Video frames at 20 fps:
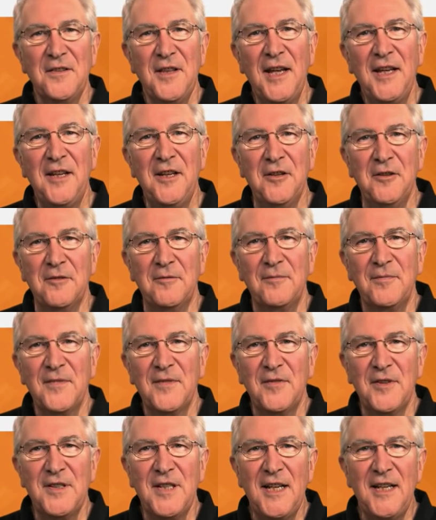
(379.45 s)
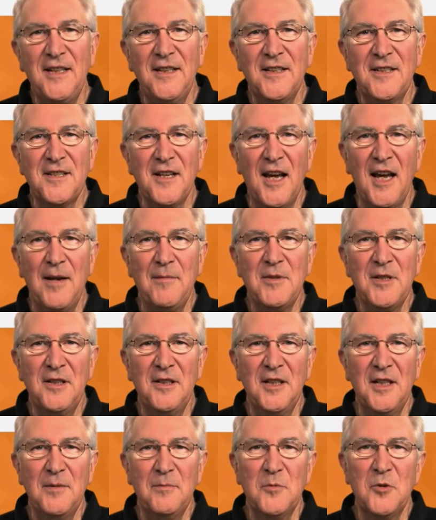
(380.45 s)
Thank you for taking the time to
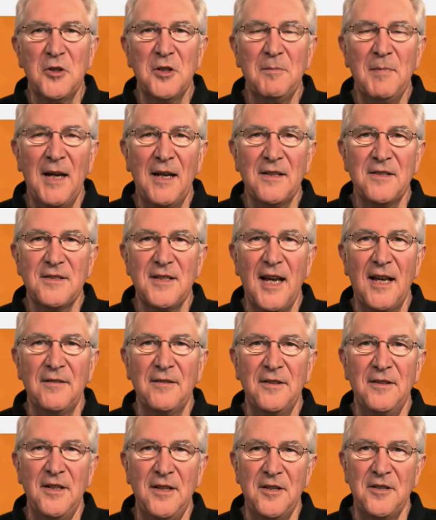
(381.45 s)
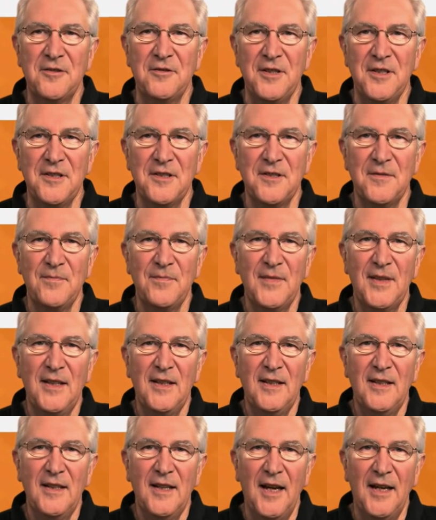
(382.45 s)
learn more about Southland Industries
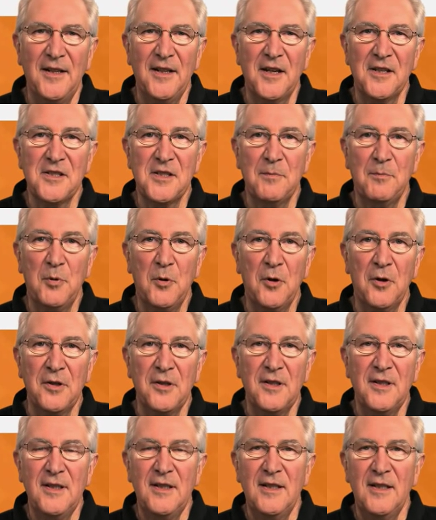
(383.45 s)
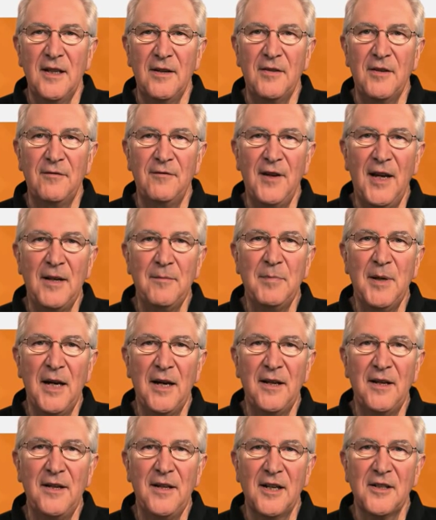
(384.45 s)
and our support of the fan
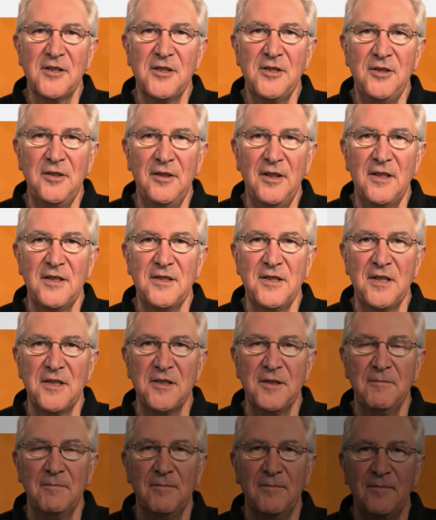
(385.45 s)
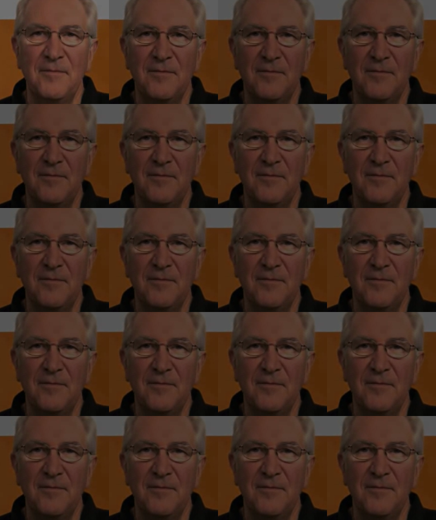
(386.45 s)
powered induction unit system.